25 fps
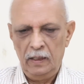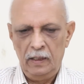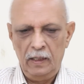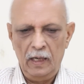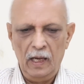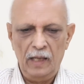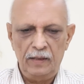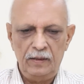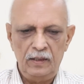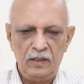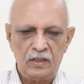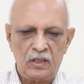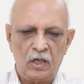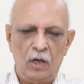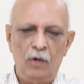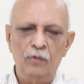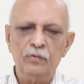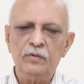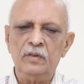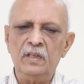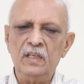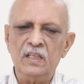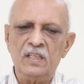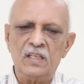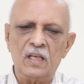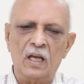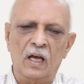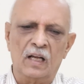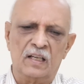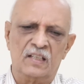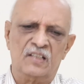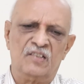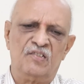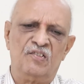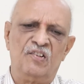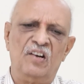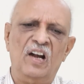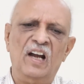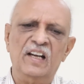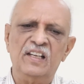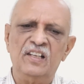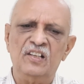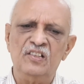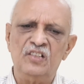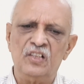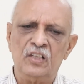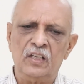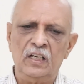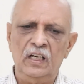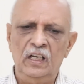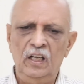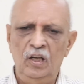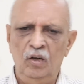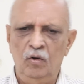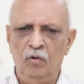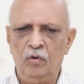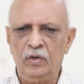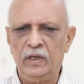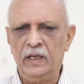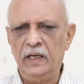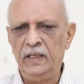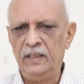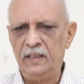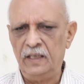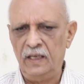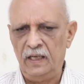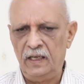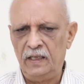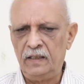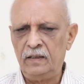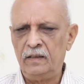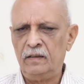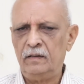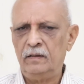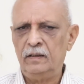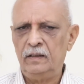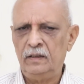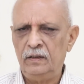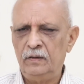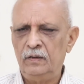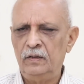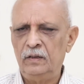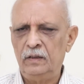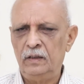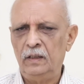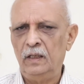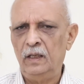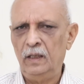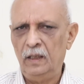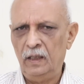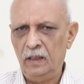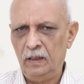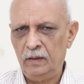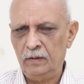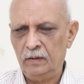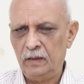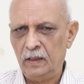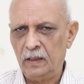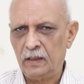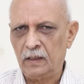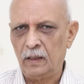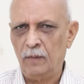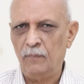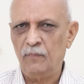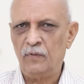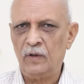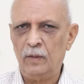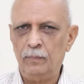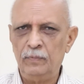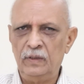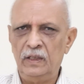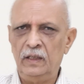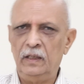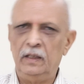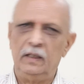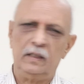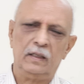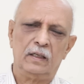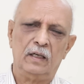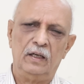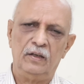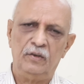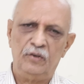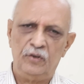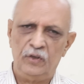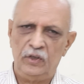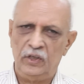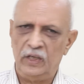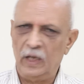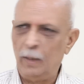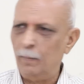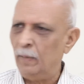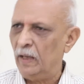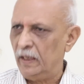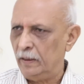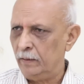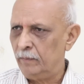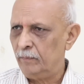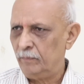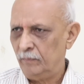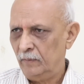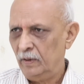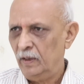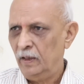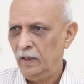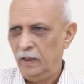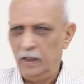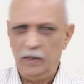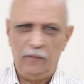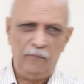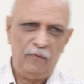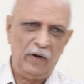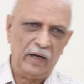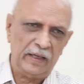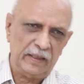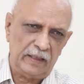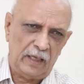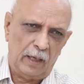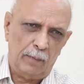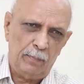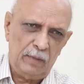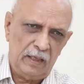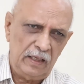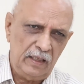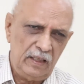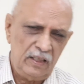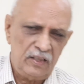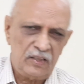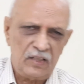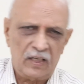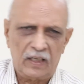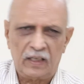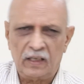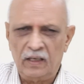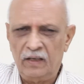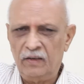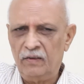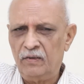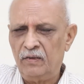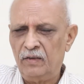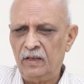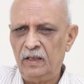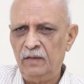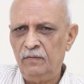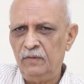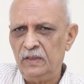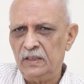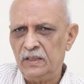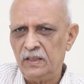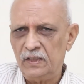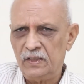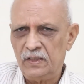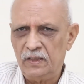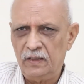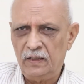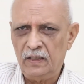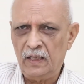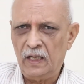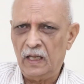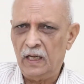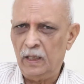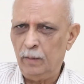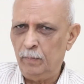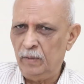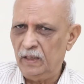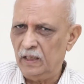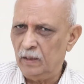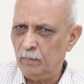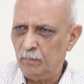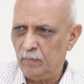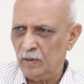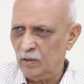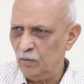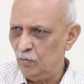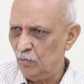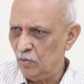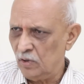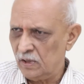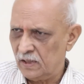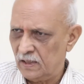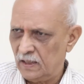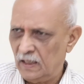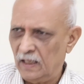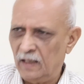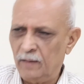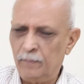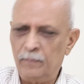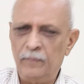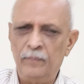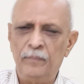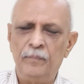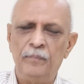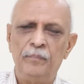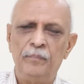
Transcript: Yeah, these Houthis are strategically located. They come from the country Yemen. In fact, Yemen is a country which is in the Arabian Peninsula,